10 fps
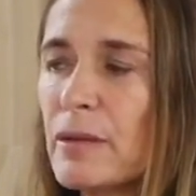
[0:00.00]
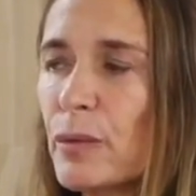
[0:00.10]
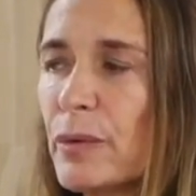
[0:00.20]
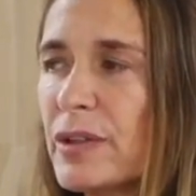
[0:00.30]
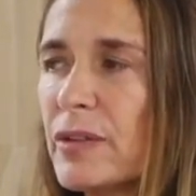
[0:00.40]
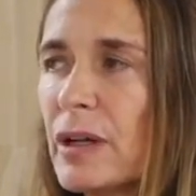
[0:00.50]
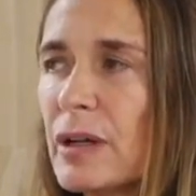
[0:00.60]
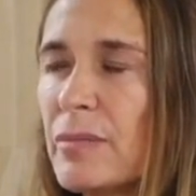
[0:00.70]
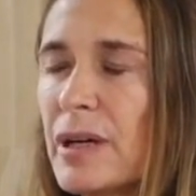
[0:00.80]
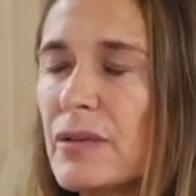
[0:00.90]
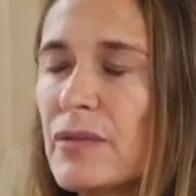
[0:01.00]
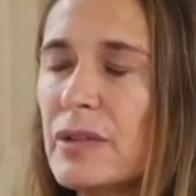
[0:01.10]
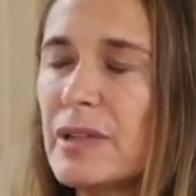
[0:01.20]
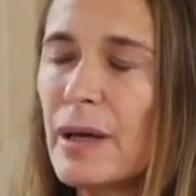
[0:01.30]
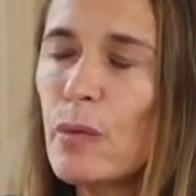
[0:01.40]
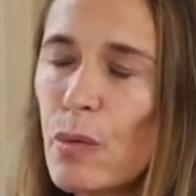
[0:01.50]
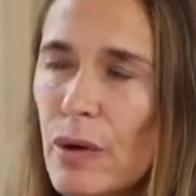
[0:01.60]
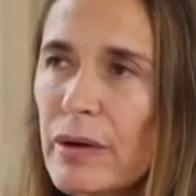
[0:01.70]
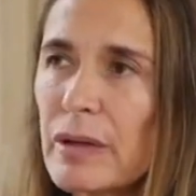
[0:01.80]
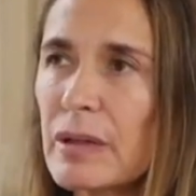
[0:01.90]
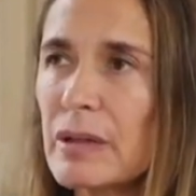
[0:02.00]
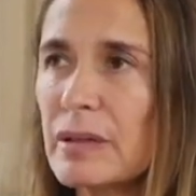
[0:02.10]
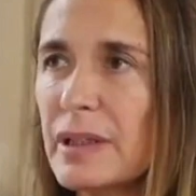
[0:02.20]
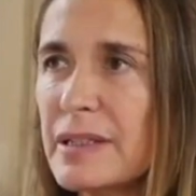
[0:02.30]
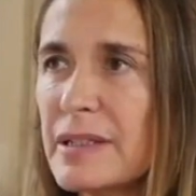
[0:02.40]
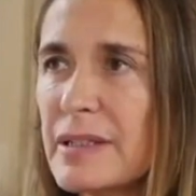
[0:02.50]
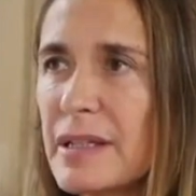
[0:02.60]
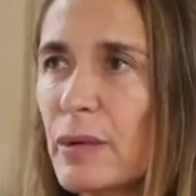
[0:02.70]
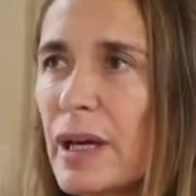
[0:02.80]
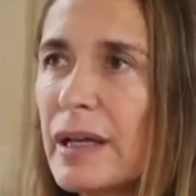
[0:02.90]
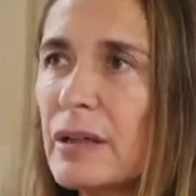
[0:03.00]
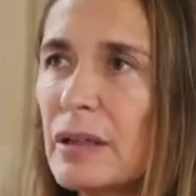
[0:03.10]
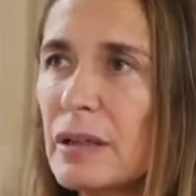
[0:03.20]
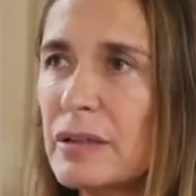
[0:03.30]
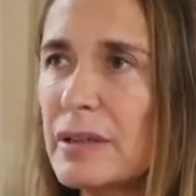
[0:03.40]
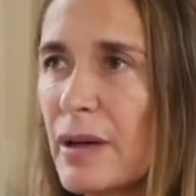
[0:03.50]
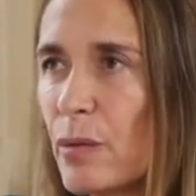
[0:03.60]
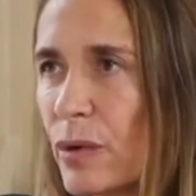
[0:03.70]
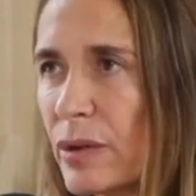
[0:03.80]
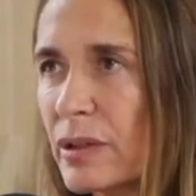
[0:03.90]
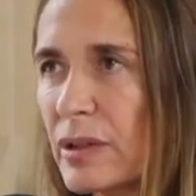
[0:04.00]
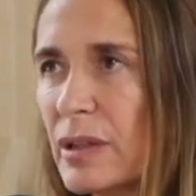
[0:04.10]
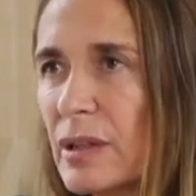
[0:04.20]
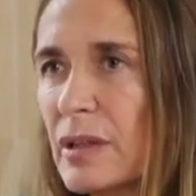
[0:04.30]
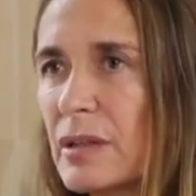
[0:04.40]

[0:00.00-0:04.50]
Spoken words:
when we talk about the network, that's to say what I call the network,